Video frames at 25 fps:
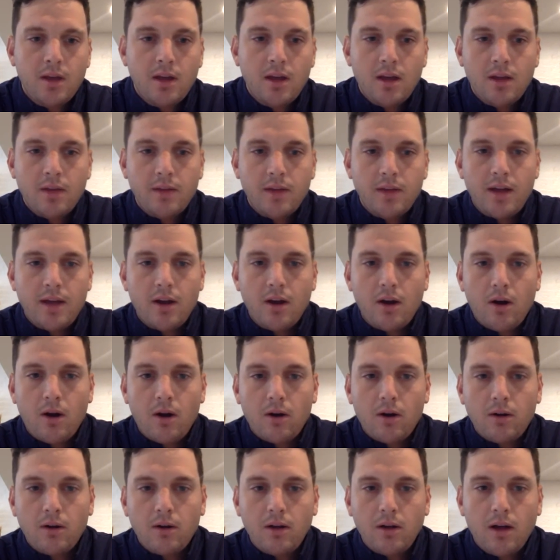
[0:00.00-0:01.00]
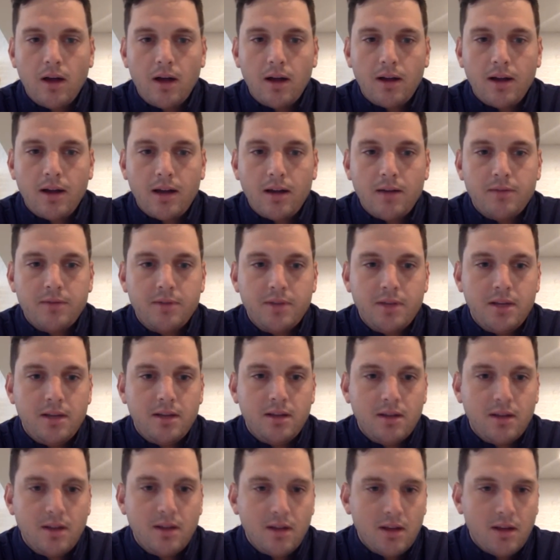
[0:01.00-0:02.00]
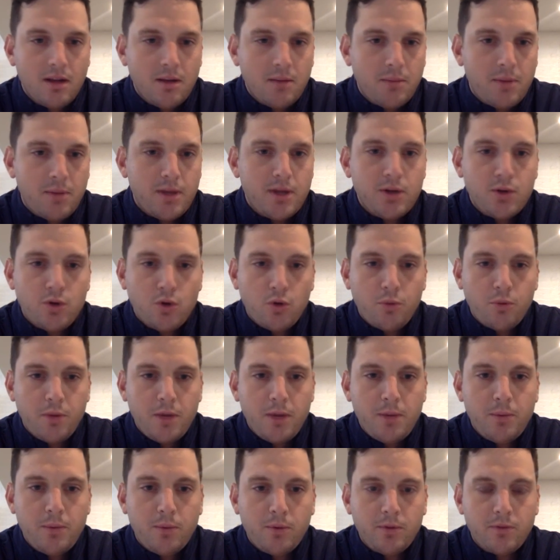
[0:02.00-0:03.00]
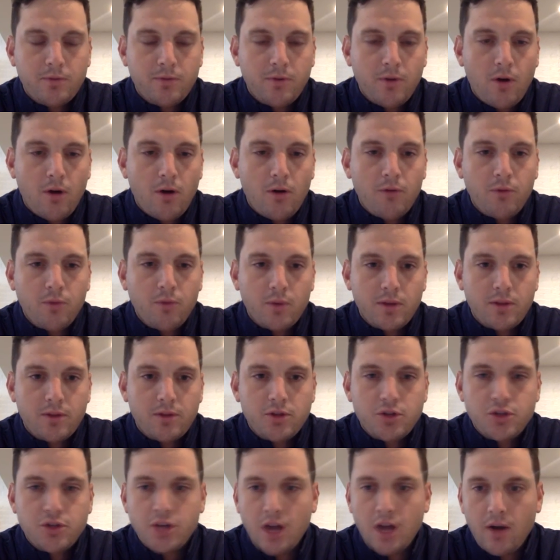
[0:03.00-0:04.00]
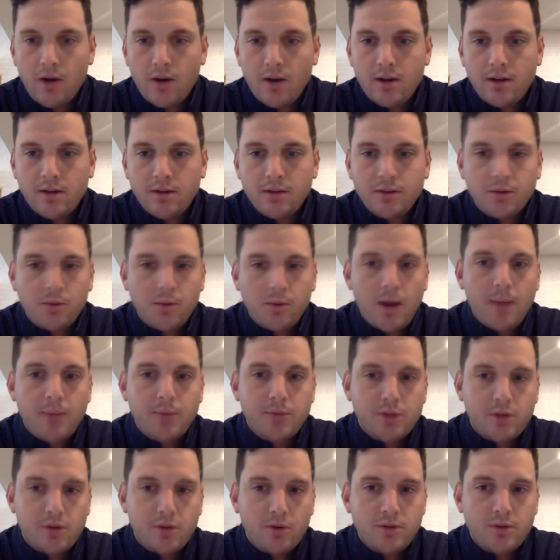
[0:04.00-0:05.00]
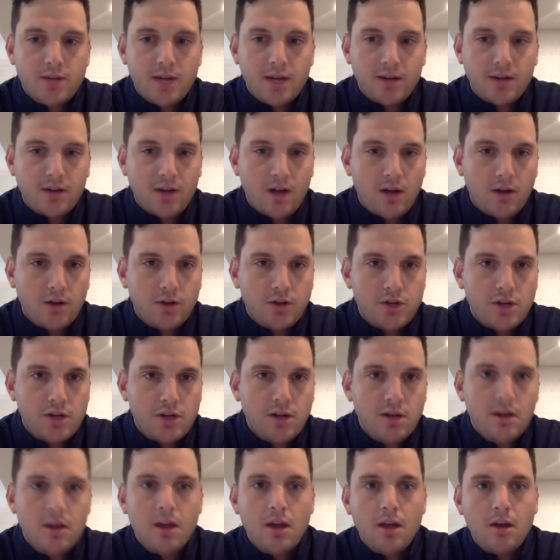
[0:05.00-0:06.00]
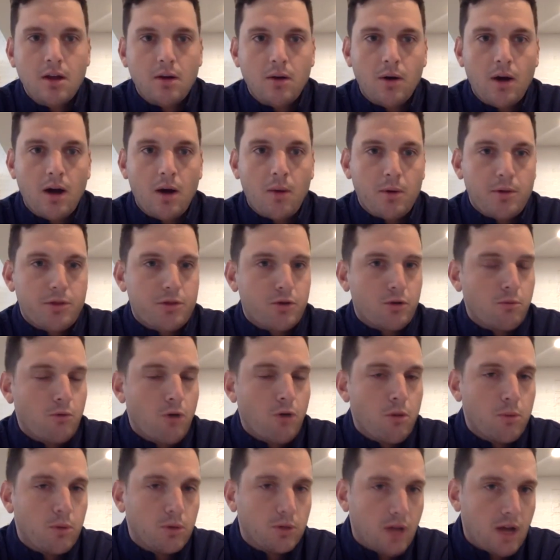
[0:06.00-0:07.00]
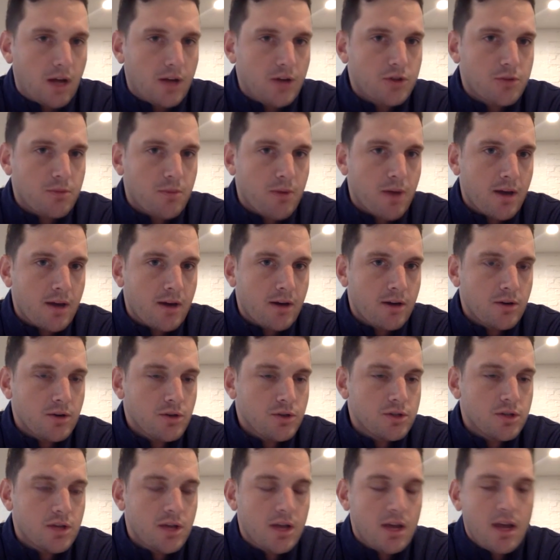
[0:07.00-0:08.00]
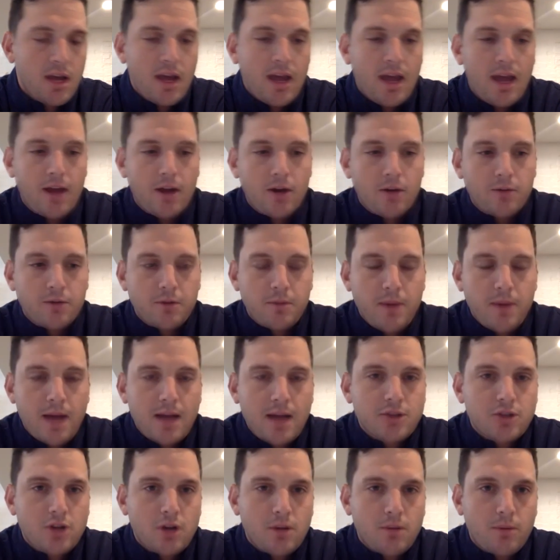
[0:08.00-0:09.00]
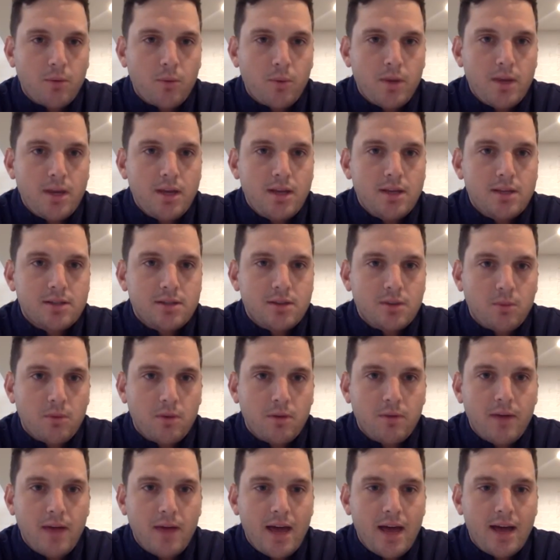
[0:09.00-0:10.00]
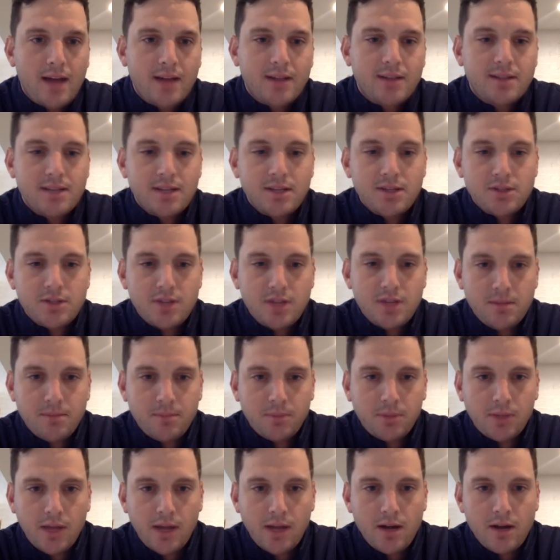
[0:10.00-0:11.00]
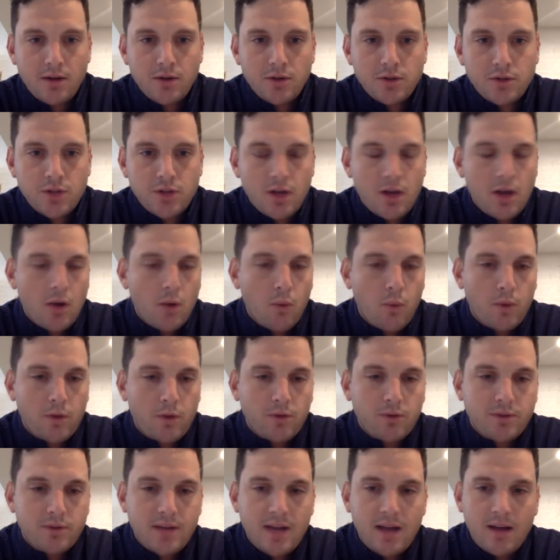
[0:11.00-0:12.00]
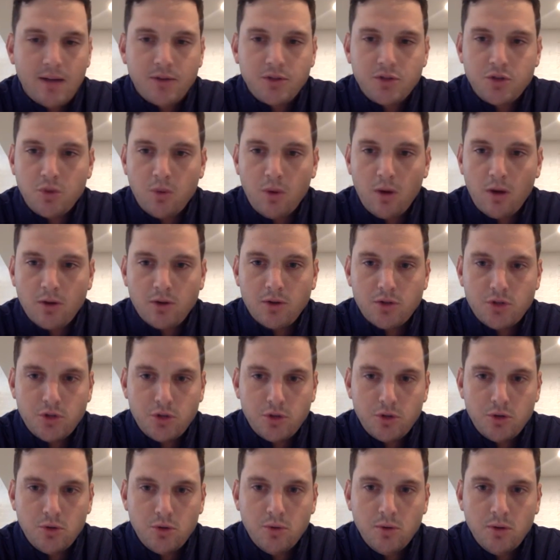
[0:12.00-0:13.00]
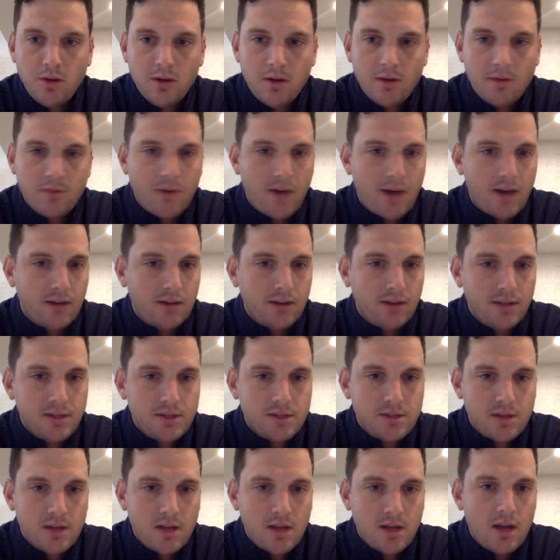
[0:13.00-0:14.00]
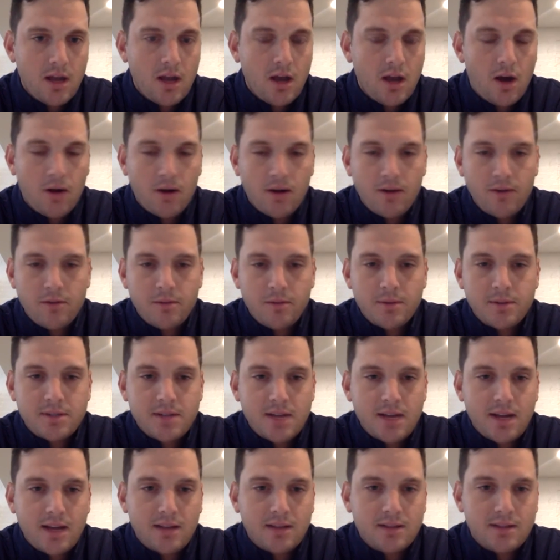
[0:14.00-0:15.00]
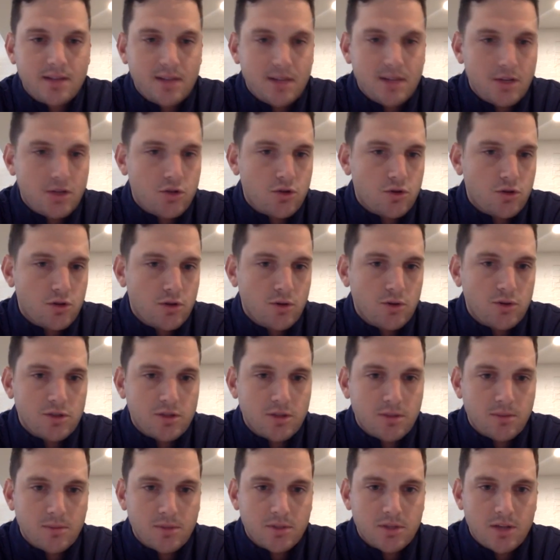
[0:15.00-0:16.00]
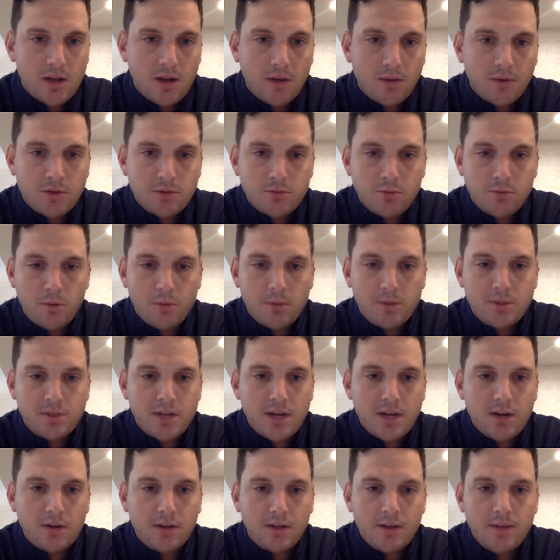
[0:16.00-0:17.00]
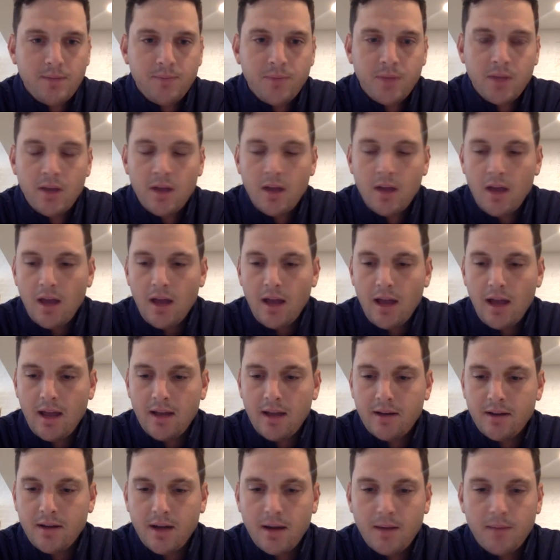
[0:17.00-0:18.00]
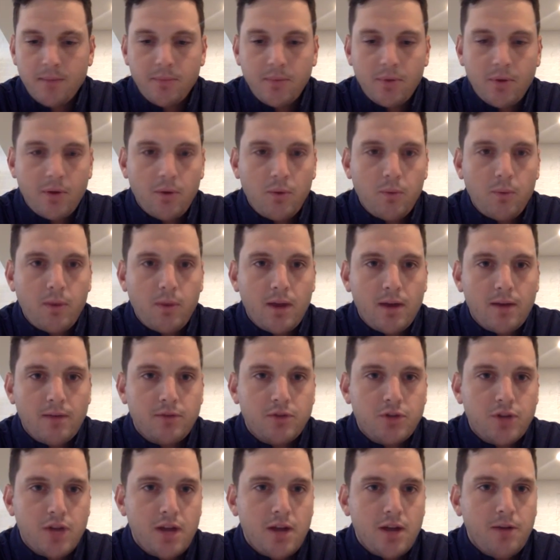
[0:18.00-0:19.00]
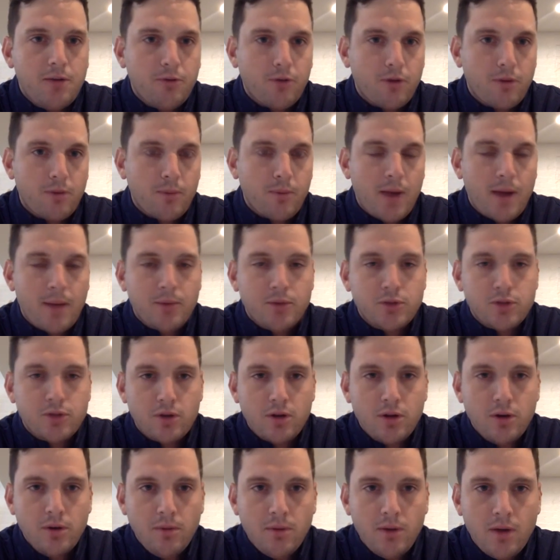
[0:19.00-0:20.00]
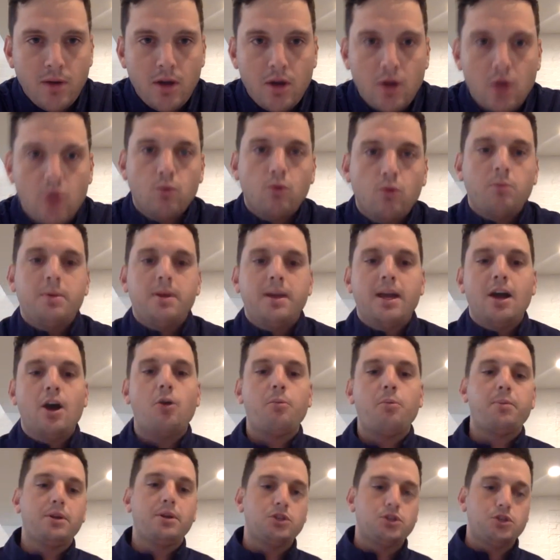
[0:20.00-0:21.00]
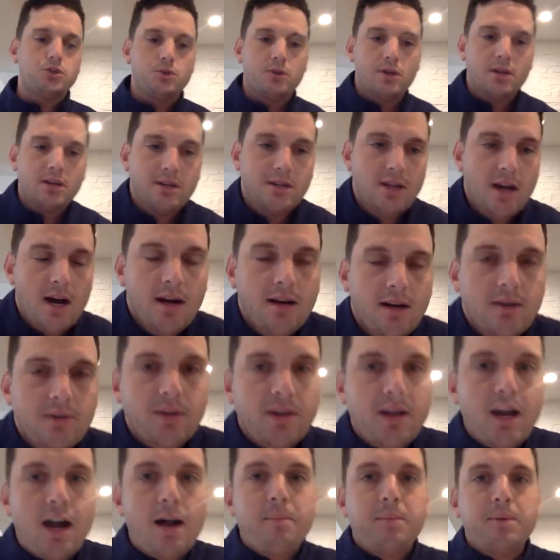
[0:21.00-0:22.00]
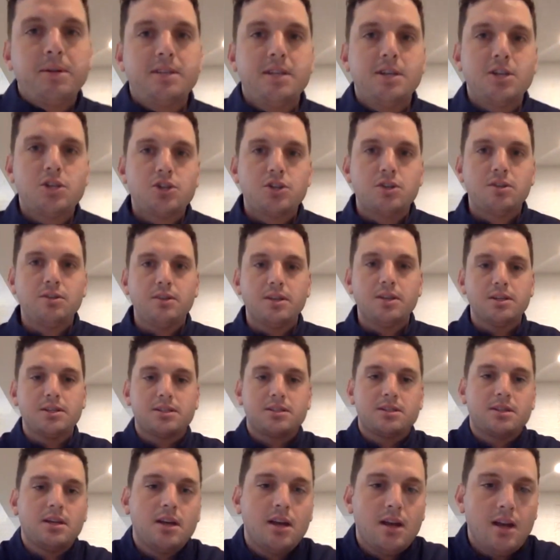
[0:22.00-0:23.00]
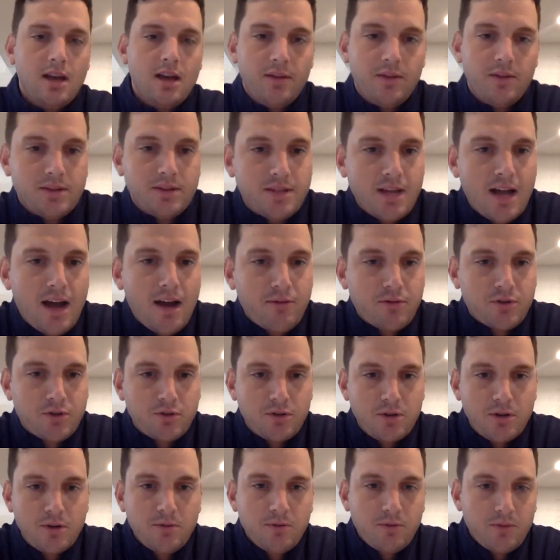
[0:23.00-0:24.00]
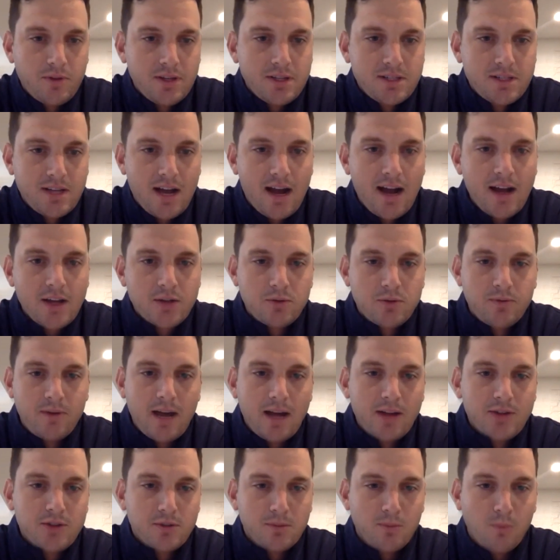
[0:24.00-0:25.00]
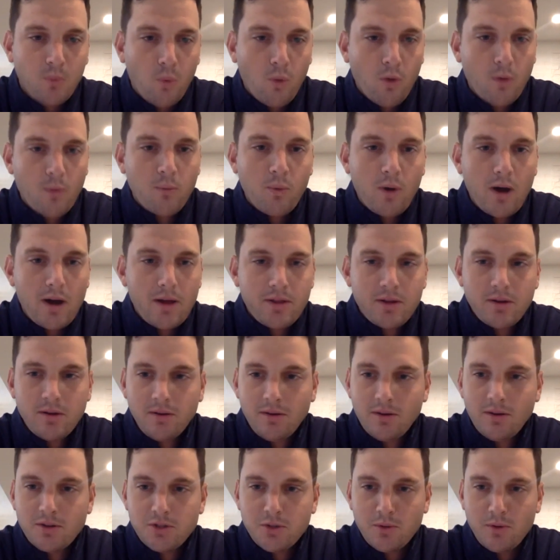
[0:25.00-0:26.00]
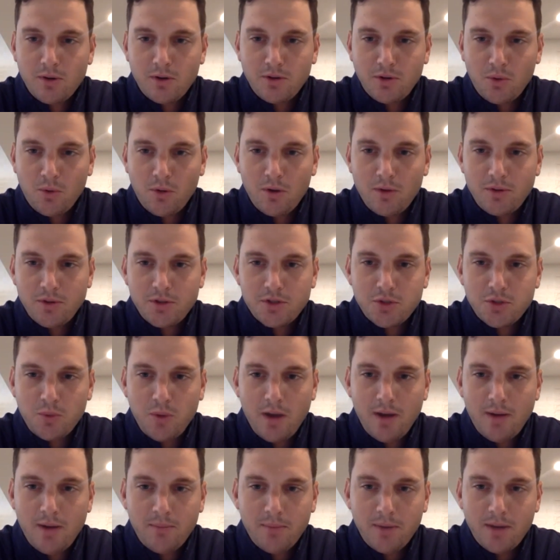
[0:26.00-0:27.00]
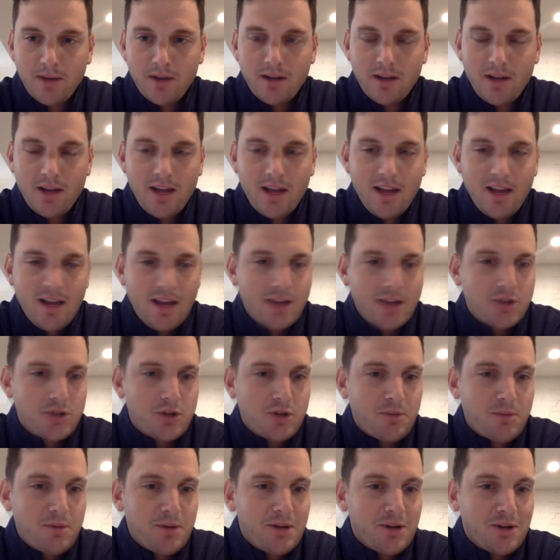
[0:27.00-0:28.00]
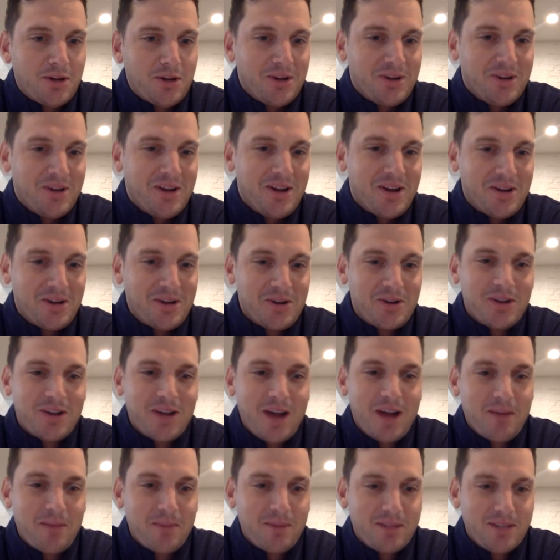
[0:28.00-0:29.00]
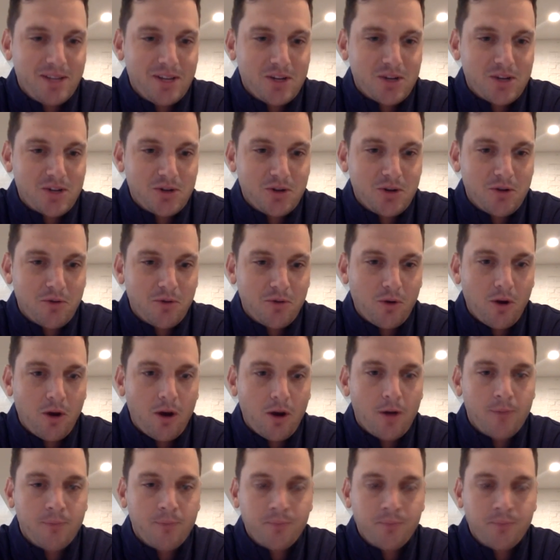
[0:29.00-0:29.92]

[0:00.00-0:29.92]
that are uh, kind of the pinnacle people involved with sharing the Rapsodo technology uh, with their mobile launch monitors. And over the past couple weeks, we've had 16 players whittled down to our two finalists. I'll give them a second to introduce themselves momentarily. And um, we have Jake from Rapsodo, who will be helping to conduct the competition this, this afternoon for these guys. We've got some warm weather, so ignore the sweat, but it should be a good, a good competition overall.